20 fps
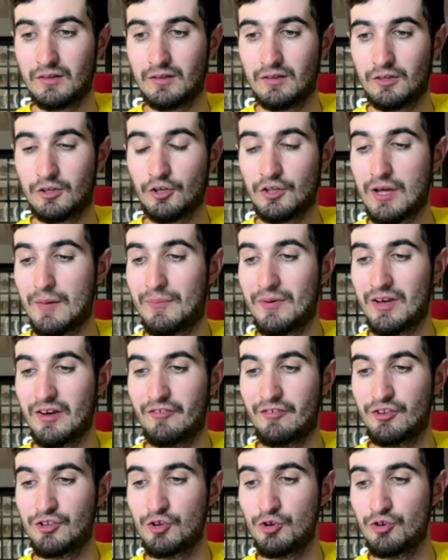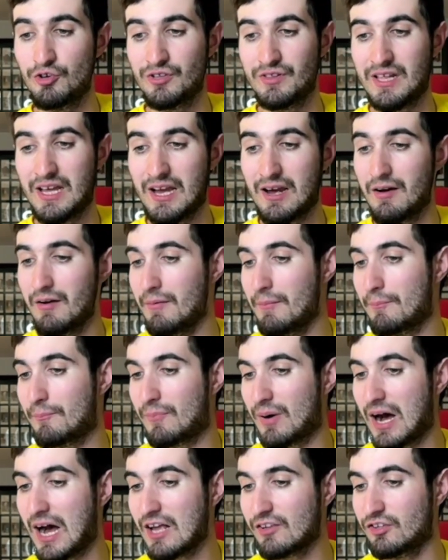Could there be a reunion there?
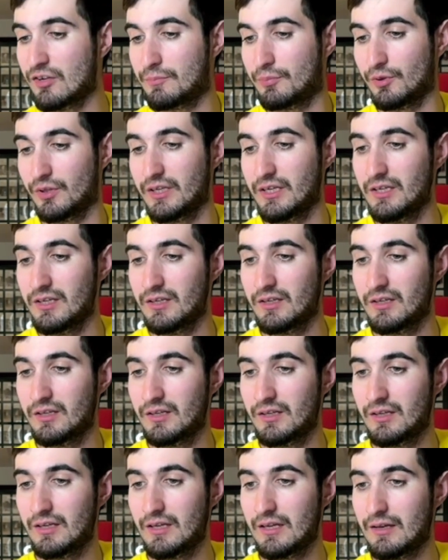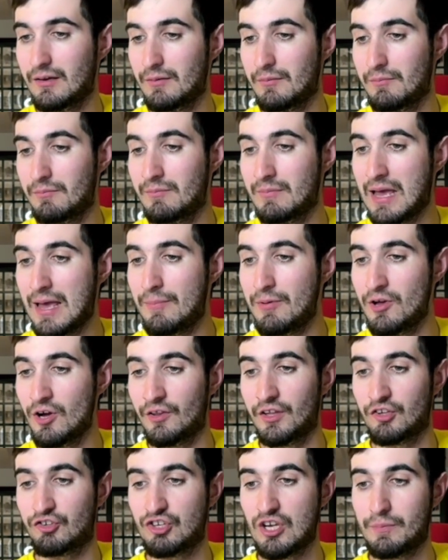Possibly. Maybe on
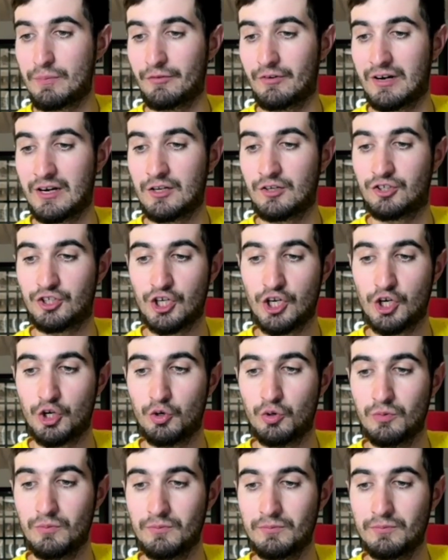the cheaper end, too.